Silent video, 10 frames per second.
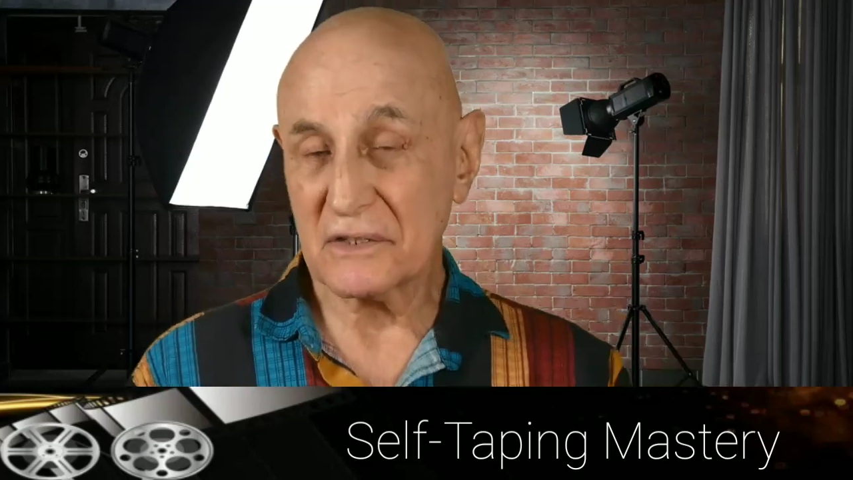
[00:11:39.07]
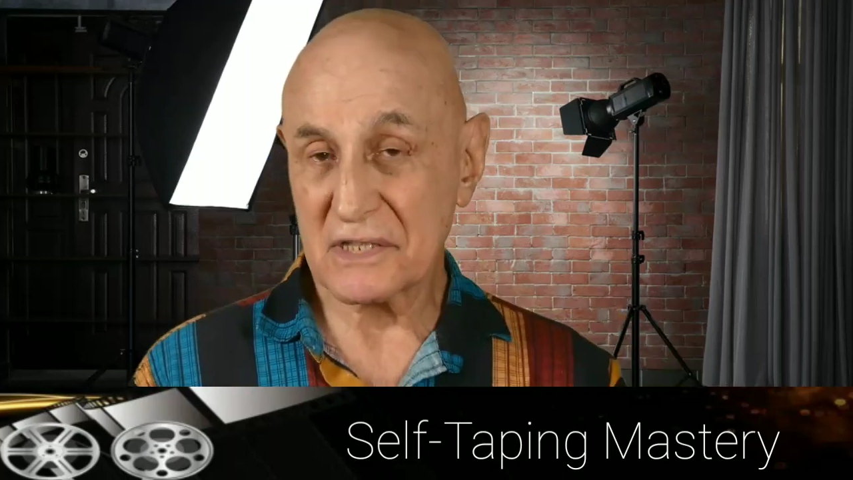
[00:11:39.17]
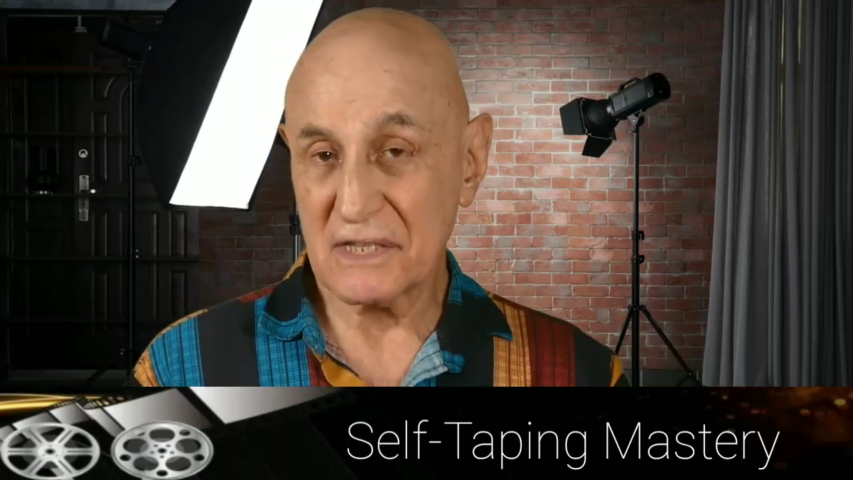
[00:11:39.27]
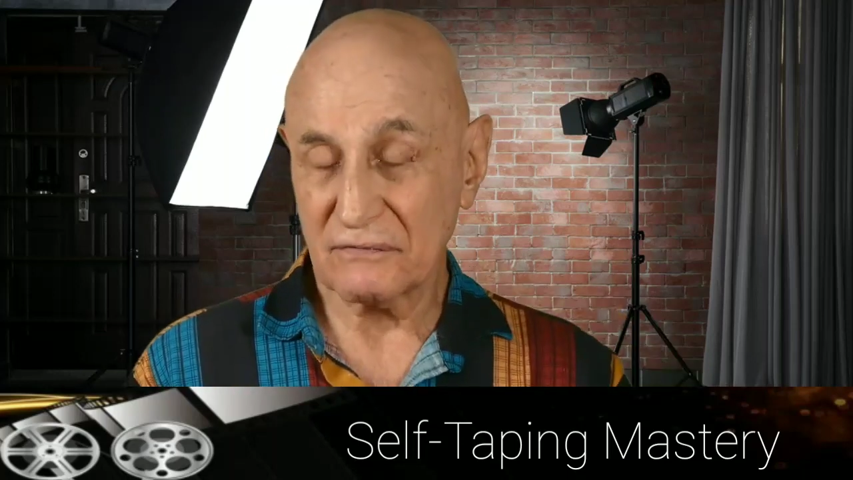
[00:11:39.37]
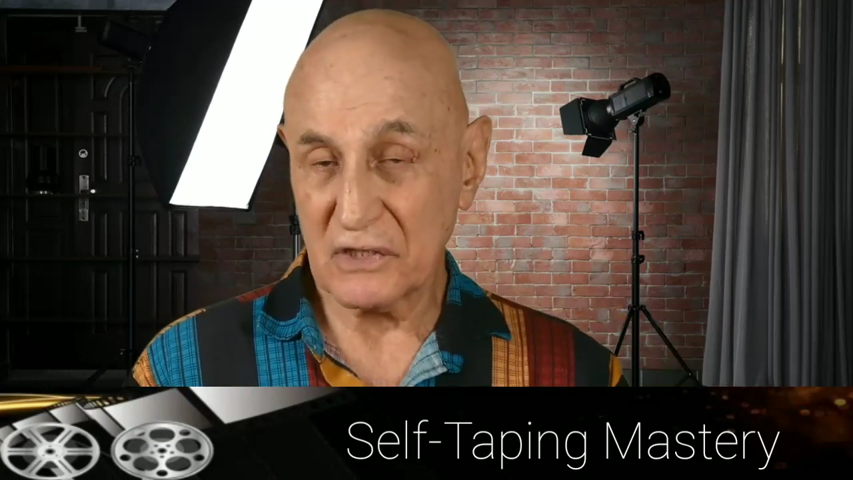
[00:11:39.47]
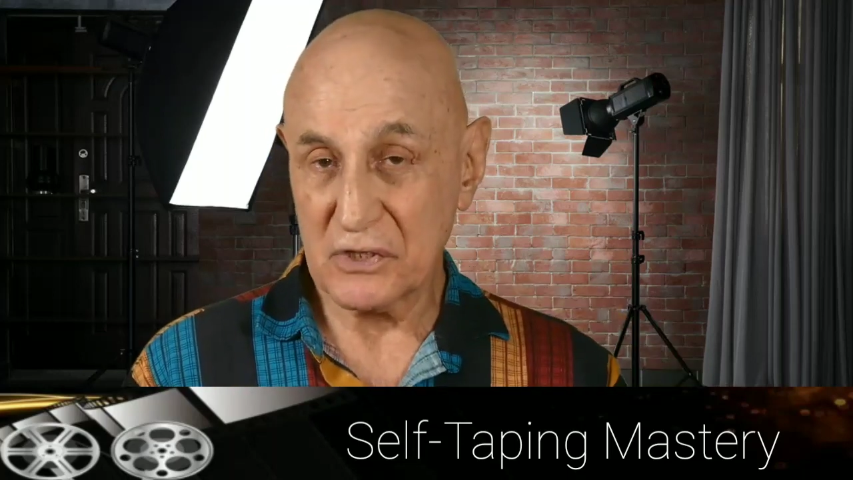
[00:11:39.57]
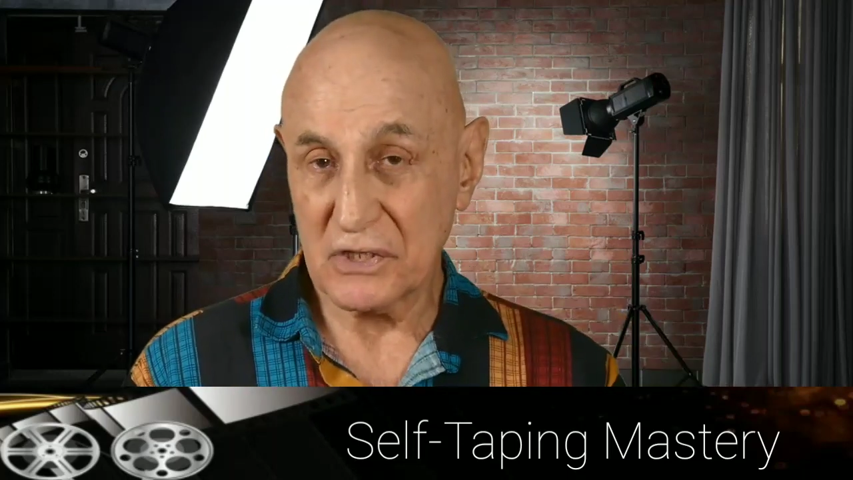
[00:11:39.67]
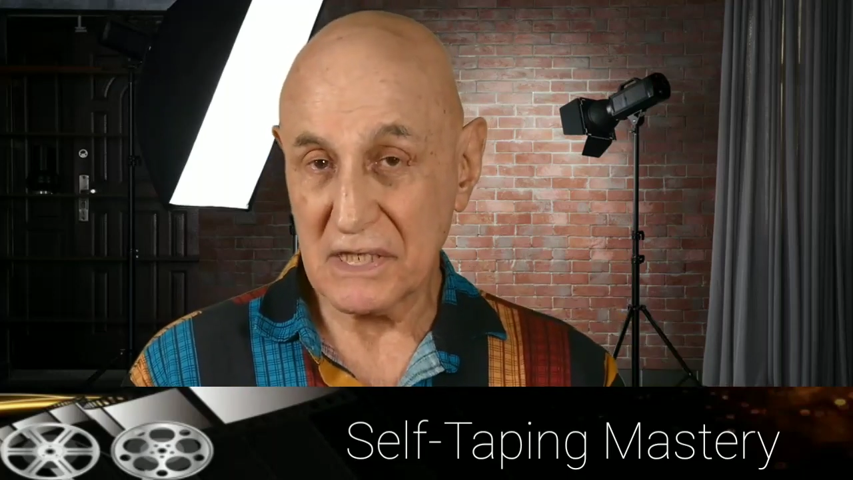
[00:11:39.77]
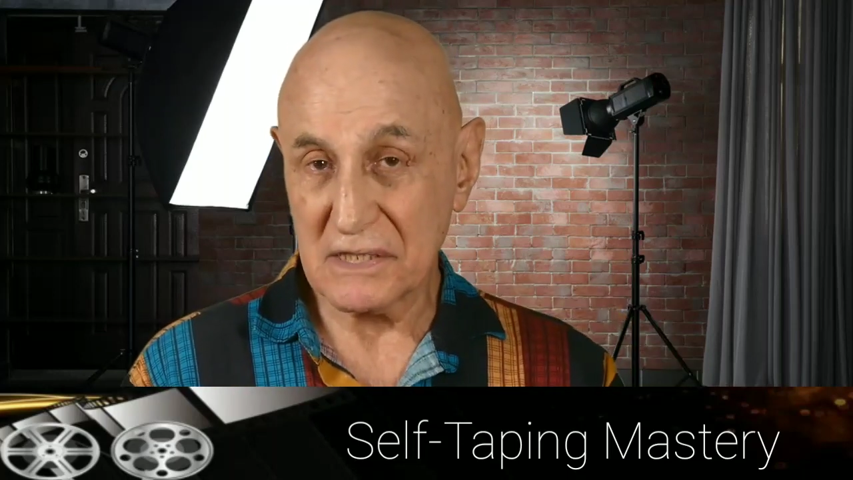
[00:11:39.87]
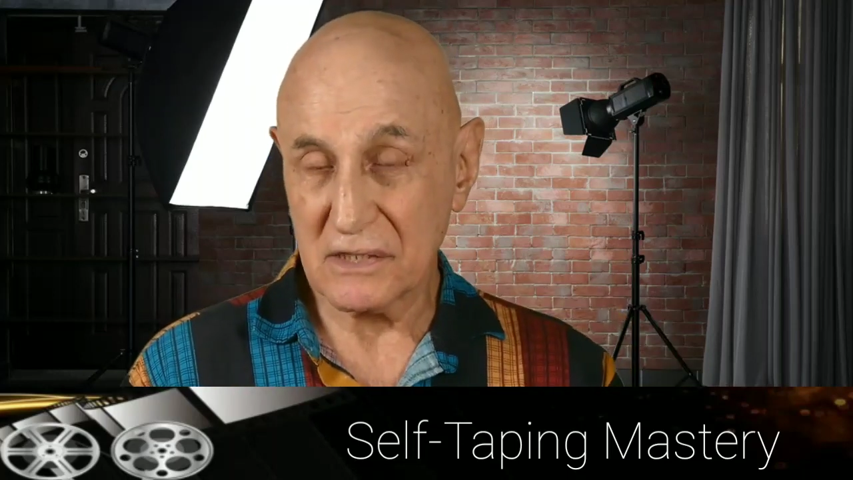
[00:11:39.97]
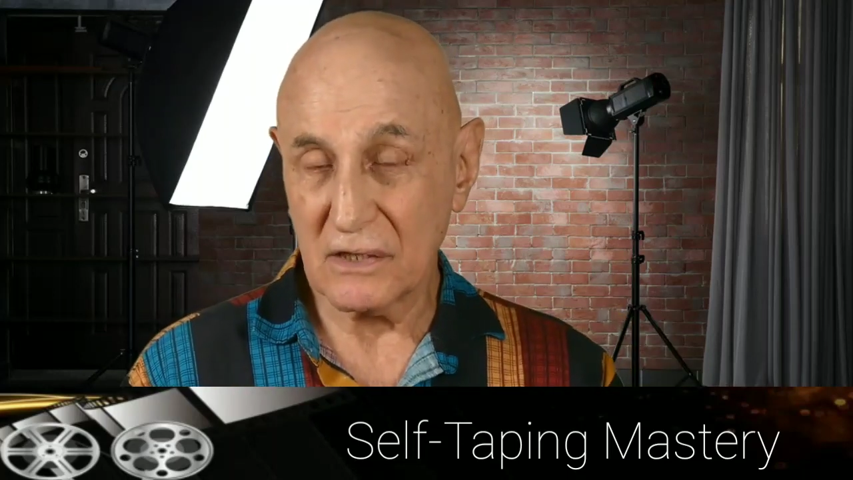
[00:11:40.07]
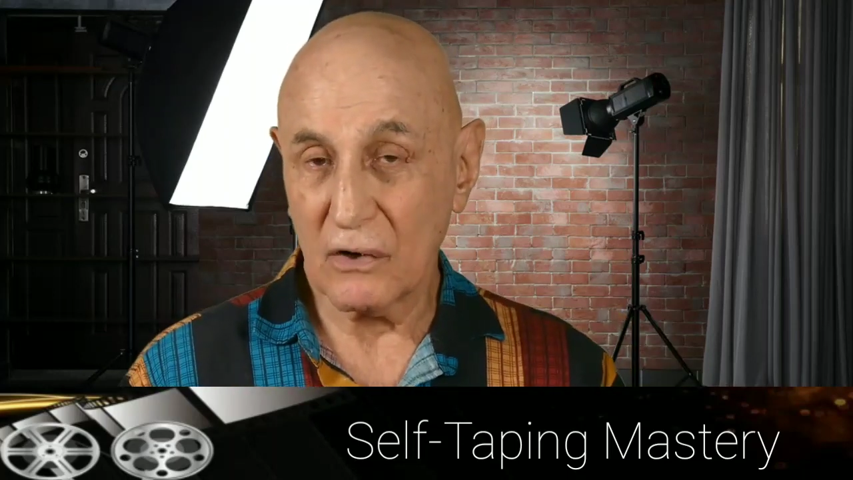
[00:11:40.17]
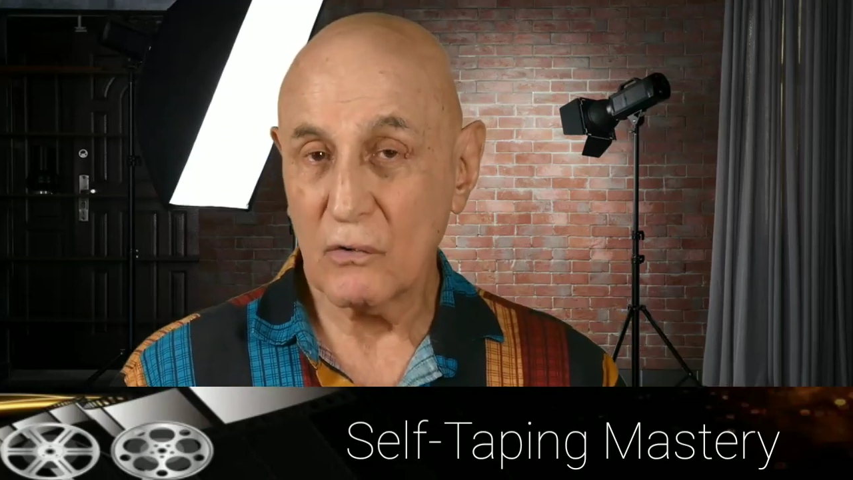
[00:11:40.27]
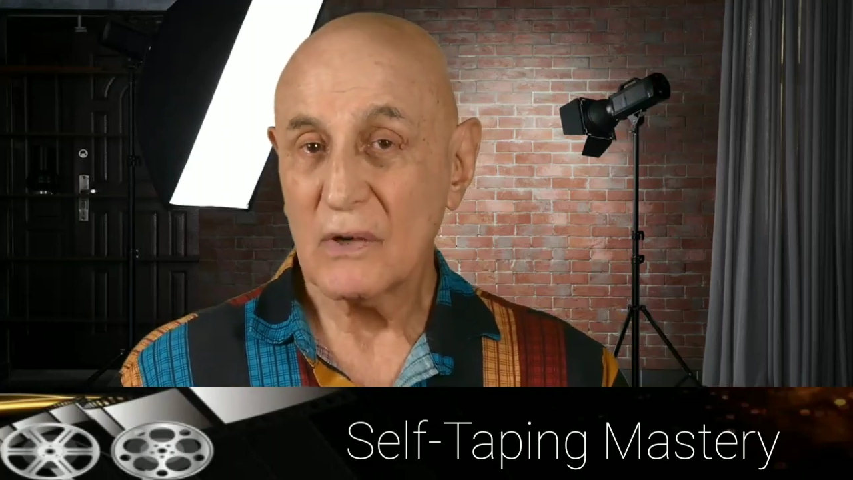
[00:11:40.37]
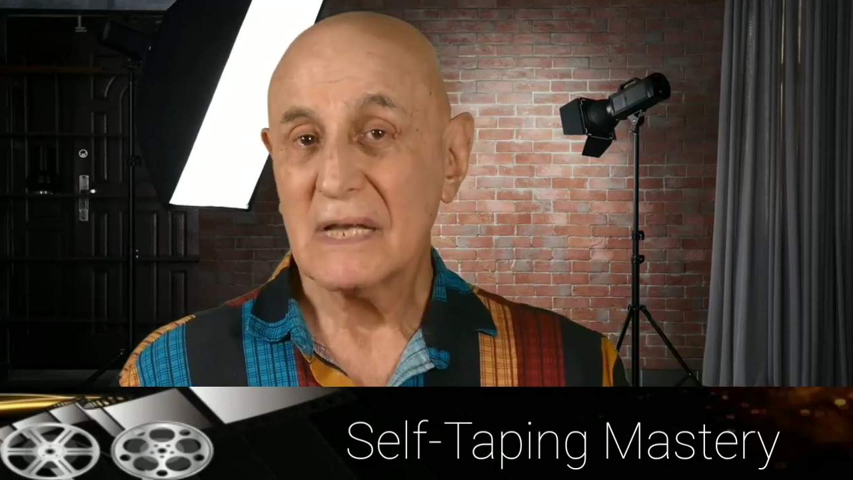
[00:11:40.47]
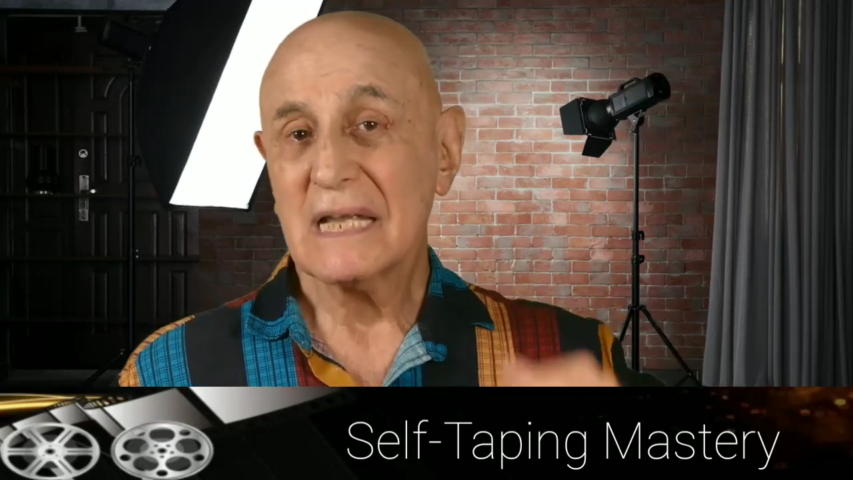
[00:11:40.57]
stuff that you need to know.